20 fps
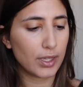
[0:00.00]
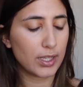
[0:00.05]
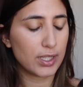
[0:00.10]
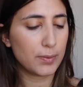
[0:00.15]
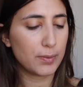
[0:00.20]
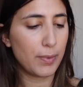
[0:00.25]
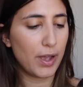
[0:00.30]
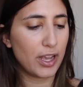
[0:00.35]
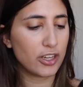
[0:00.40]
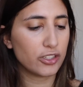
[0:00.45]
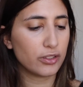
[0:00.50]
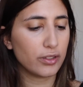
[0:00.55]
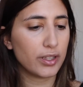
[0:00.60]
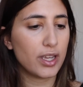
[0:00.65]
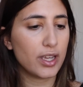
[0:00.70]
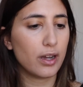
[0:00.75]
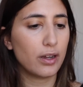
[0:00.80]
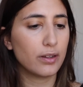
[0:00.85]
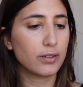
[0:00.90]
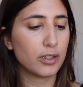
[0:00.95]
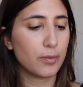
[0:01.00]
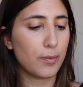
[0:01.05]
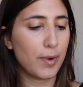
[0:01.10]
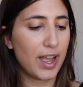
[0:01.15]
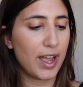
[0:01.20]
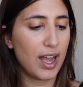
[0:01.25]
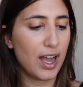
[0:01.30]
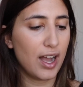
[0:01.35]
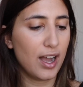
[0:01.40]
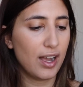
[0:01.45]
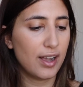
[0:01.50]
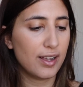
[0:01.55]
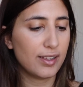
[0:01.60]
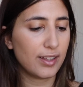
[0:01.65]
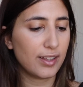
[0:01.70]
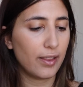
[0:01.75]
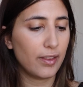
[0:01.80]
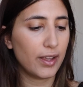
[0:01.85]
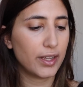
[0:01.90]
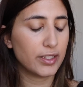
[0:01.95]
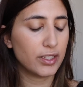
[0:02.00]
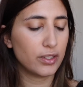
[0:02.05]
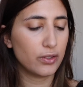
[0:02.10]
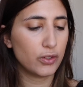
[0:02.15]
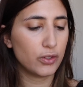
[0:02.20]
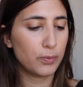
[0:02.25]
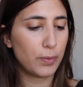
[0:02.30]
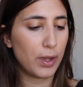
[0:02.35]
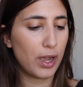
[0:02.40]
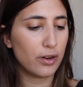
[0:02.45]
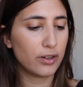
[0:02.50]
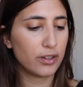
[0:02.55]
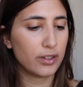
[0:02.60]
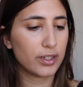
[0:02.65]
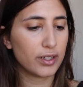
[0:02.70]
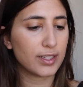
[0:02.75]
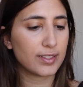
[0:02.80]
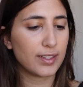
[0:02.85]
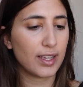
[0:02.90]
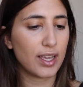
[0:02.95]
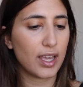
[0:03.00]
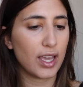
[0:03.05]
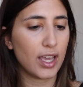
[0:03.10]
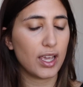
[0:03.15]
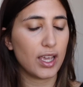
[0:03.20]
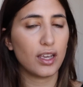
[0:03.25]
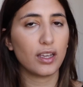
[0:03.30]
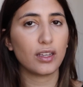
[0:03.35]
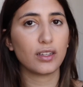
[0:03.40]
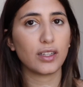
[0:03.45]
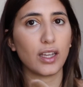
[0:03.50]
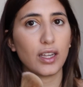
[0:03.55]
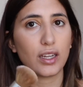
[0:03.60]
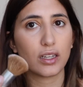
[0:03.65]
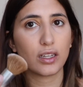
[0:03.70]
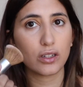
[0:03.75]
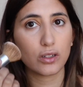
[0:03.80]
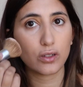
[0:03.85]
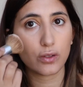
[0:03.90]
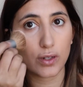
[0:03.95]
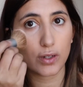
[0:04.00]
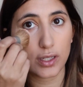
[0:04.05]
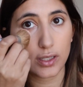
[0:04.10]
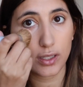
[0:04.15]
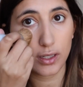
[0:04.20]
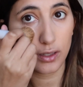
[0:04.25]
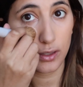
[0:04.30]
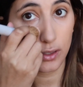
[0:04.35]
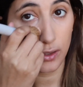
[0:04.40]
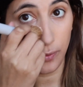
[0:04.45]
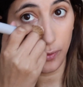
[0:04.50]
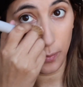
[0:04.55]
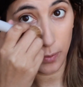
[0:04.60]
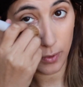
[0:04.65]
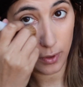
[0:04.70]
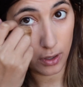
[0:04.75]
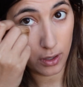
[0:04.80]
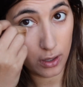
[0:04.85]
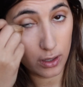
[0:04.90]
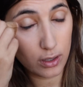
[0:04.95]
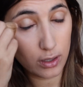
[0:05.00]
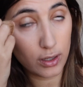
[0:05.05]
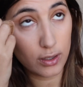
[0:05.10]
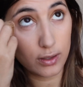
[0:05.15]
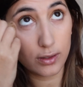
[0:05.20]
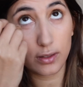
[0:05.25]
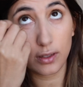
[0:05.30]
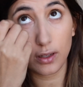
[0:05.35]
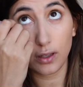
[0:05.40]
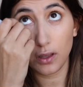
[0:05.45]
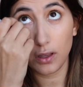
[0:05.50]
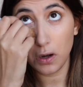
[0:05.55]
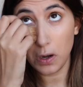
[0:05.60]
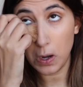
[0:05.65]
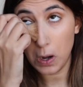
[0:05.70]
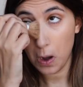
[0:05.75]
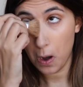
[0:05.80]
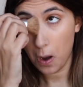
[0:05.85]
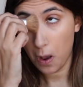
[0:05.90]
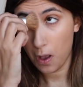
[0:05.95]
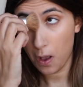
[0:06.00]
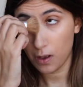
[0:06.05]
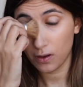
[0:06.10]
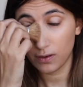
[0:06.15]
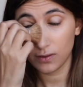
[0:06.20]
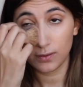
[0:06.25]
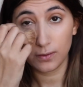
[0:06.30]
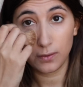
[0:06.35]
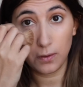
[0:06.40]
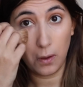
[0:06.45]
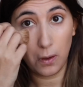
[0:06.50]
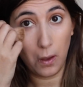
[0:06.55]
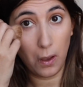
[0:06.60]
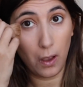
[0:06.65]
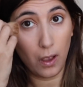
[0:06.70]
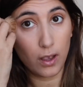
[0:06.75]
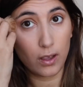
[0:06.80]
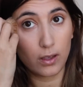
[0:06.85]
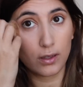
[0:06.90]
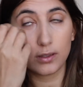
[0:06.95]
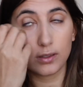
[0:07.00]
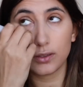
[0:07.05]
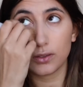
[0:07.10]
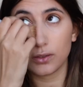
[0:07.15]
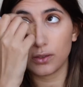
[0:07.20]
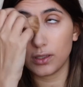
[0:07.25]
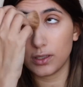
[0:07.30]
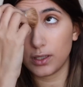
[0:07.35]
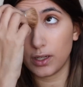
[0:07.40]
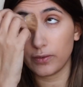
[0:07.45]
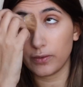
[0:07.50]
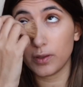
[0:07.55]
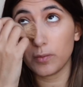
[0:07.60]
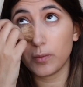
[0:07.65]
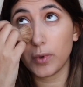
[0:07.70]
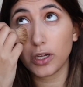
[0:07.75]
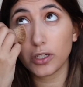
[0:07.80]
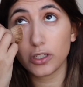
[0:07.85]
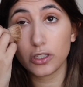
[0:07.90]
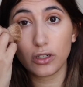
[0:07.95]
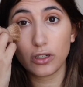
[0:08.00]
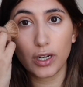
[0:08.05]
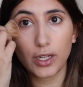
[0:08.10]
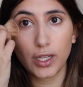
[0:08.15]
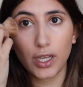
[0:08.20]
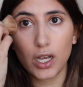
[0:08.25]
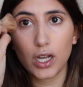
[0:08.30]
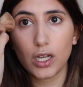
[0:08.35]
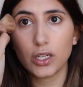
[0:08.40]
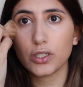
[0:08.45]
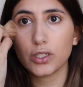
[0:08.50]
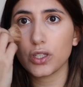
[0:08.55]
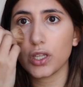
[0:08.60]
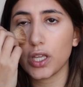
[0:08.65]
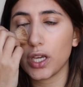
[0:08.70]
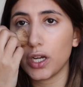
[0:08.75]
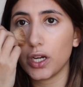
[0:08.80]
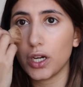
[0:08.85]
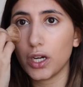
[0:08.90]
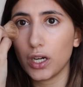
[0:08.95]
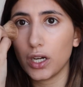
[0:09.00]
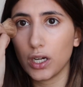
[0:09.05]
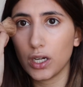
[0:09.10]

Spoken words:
Especially under my eyes. I like to use powder because I hate getting creases with the concealer. So definitely make sure I keep under there.